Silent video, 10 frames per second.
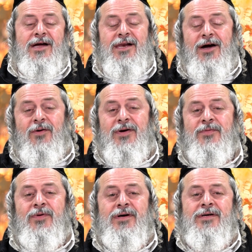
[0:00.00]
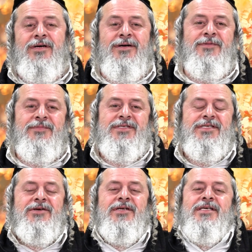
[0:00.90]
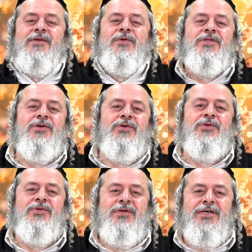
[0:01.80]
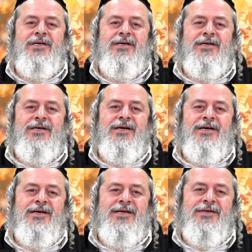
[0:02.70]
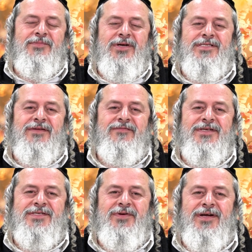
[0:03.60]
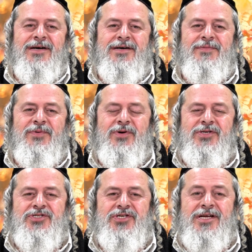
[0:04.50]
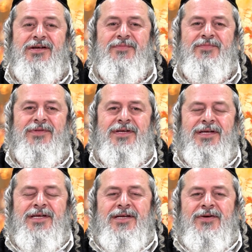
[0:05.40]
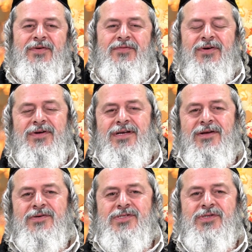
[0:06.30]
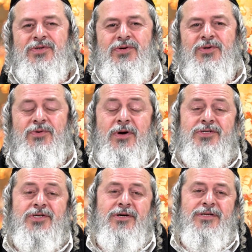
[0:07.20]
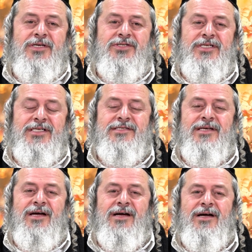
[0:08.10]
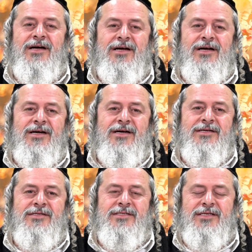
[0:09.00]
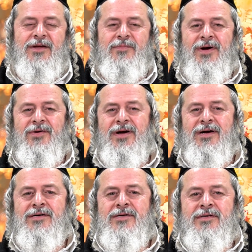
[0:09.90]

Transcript: Hello and welcome. This is Yonatan with you in Breslov, Israel, Baruch Hashem. We're very close to Rosh Chodesh, Nisan. There's a Gemara.